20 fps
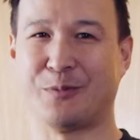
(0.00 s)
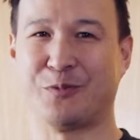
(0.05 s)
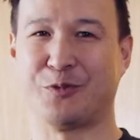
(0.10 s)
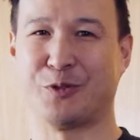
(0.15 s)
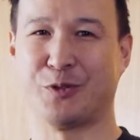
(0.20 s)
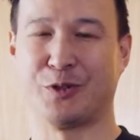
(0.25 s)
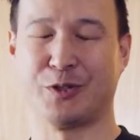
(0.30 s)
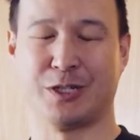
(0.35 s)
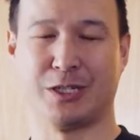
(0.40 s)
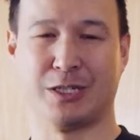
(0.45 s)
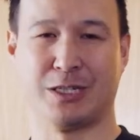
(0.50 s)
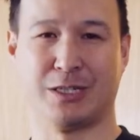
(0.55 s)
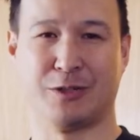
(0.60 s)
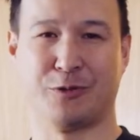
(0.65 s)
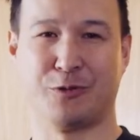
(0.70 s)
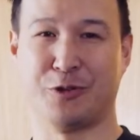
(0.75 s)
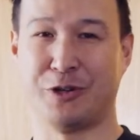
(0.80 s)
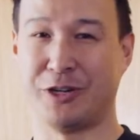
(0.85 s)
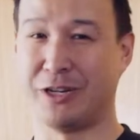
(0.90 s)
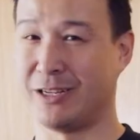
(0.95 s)
for a
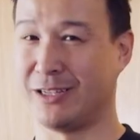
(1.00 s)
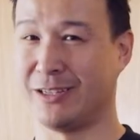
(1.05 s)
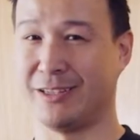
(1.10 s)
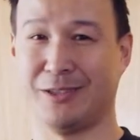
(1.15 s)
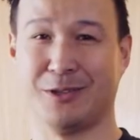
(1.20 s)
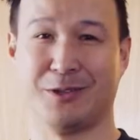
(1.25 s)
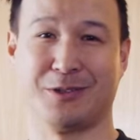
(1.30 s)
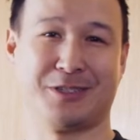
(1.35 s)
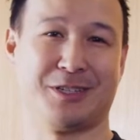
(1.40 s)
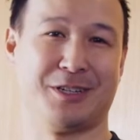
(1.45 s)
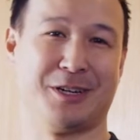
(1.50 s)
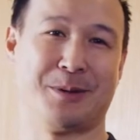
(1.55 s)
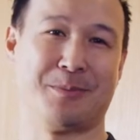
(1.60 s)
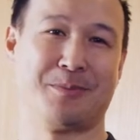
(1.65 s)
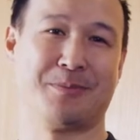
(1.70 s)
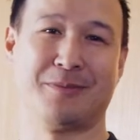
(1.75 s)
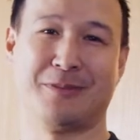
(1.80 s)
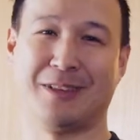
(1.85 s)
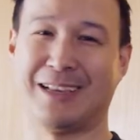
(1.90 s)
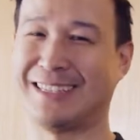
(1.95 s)
really long time,
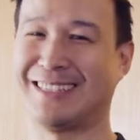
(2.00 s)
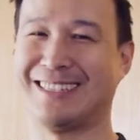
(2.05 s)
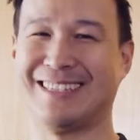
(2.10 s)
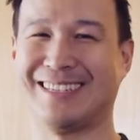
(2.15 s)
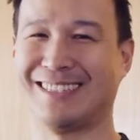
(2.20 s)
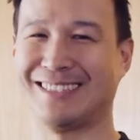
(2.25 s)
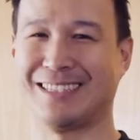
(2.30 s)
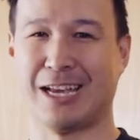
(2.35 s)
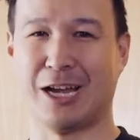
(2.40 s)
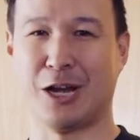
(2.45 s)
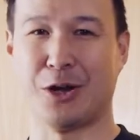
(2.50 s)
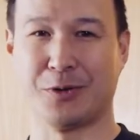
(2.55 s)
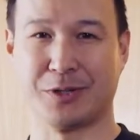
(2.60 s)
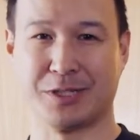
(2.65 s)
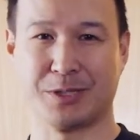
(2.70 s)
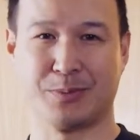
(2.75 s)
like 6 hours